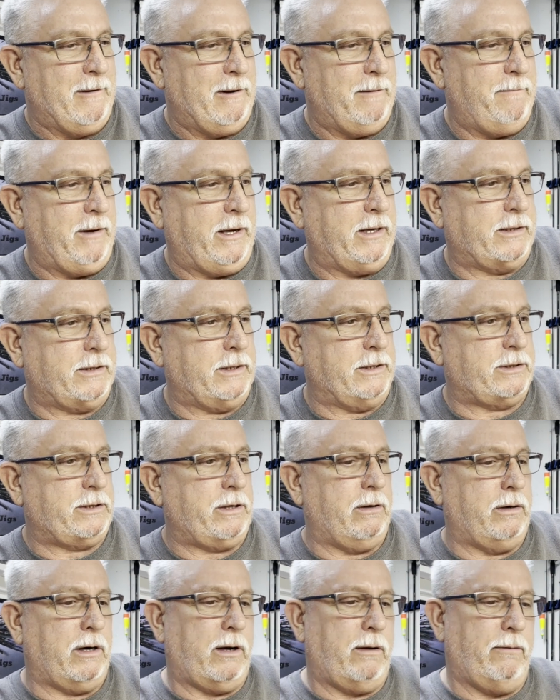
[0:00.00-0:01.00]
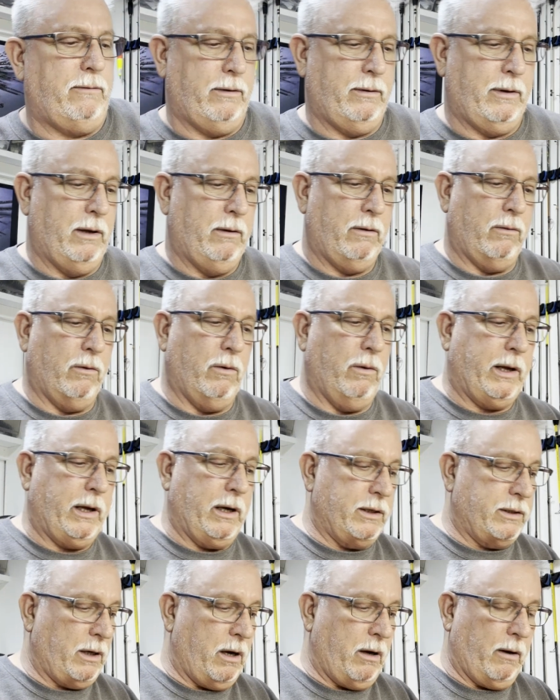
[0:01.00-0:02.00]
let me get this turned off where we
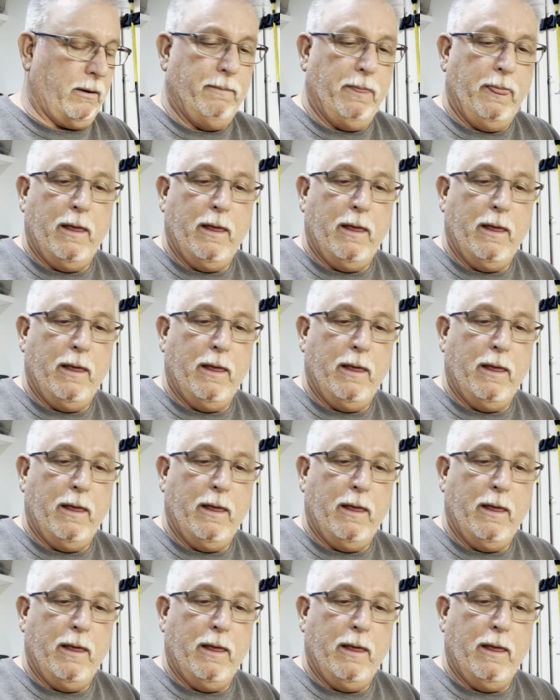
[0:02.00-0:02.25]
can talk.